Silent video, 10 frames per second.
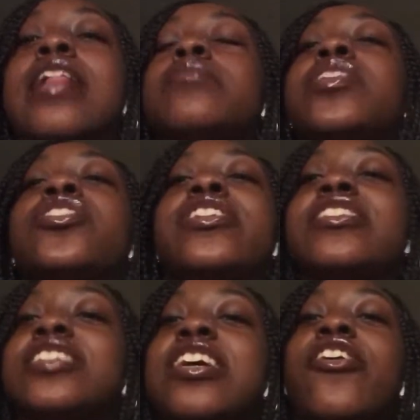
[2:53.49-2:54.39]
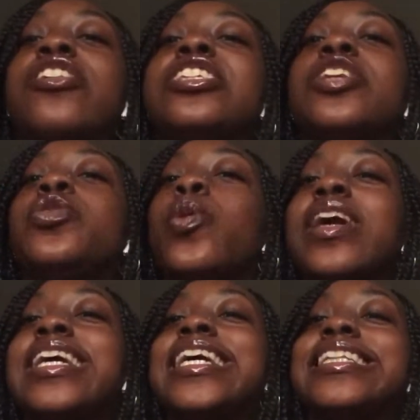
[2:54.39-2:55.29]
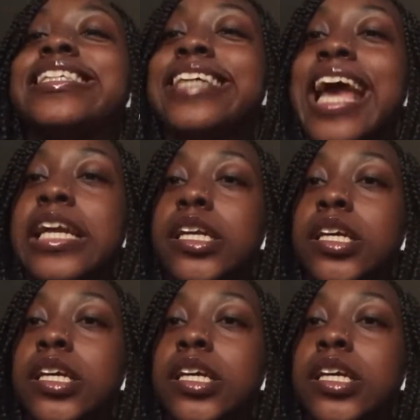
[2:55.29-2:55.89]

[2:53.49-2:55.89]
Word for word: It's my third year seeing all these annoying kids again.